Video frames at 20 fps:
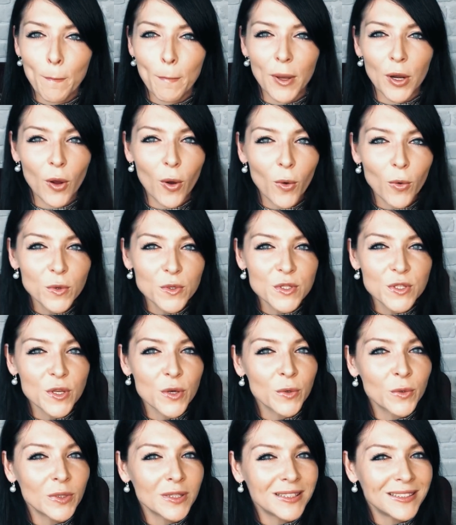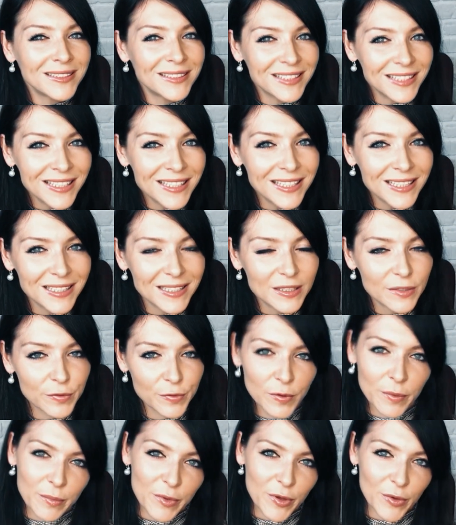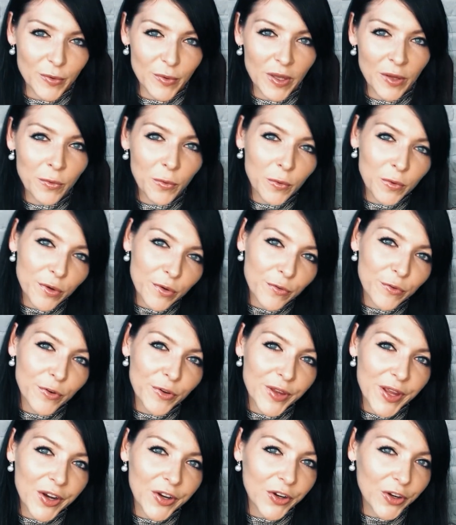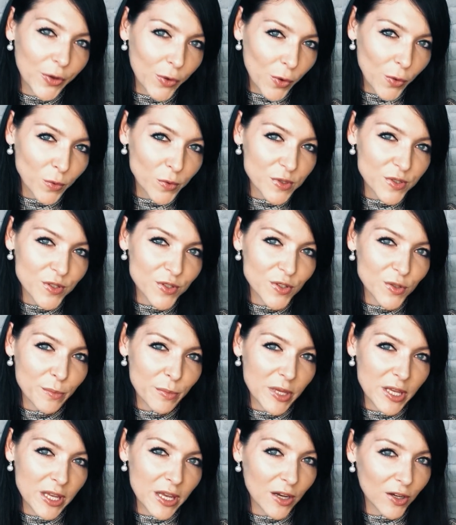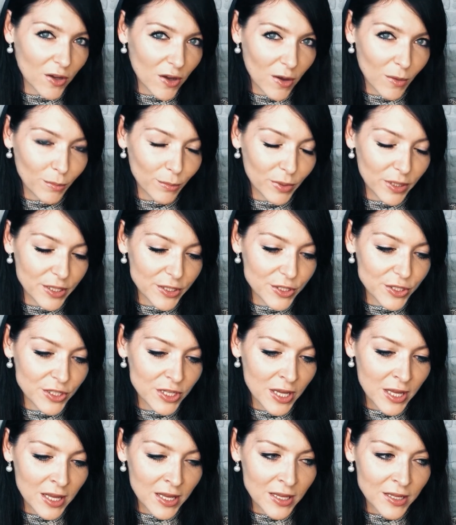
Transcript: but also need from you in order for their goals to be accomplished?